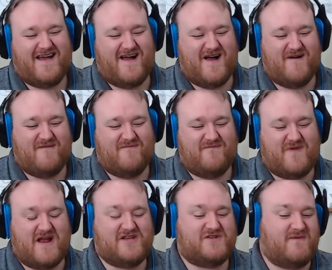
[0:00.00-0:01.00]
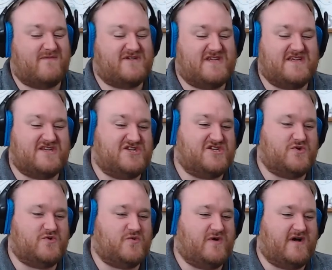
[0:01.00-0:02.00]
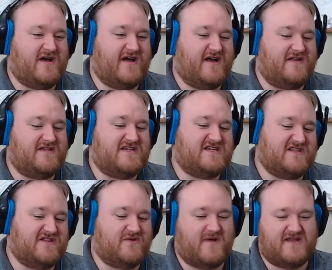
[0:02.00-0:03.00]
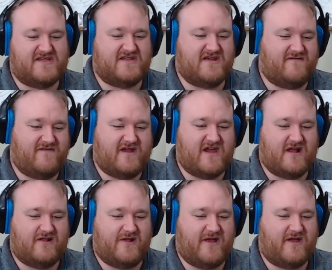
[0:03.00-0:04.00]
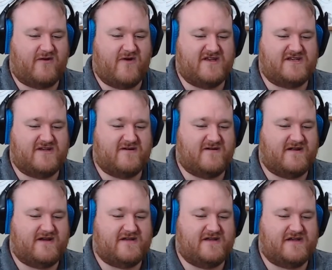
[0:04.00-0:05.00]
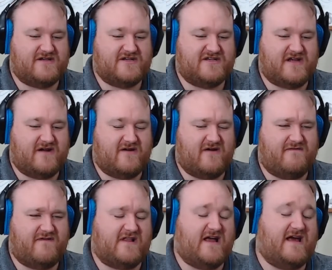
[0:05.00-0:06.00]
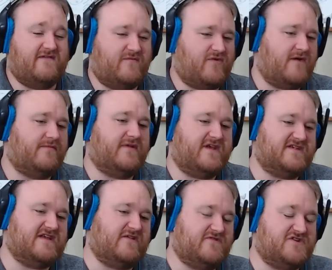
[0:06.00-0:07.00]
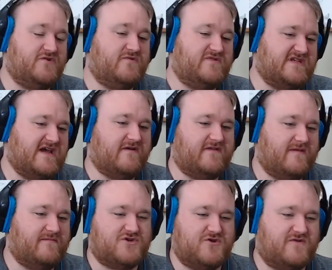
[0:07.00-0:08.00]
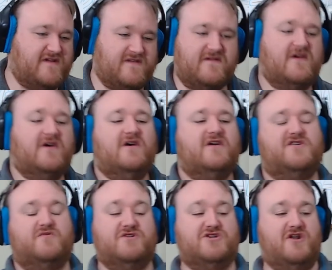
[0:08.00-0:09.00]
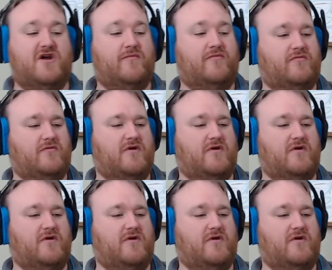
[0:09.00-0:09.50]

But I just remember season 2 and season 3 and stuff. It got like crazier, and I don't know. I fell out of it probably because Halo 2 was out, and I'm sure they switched it up.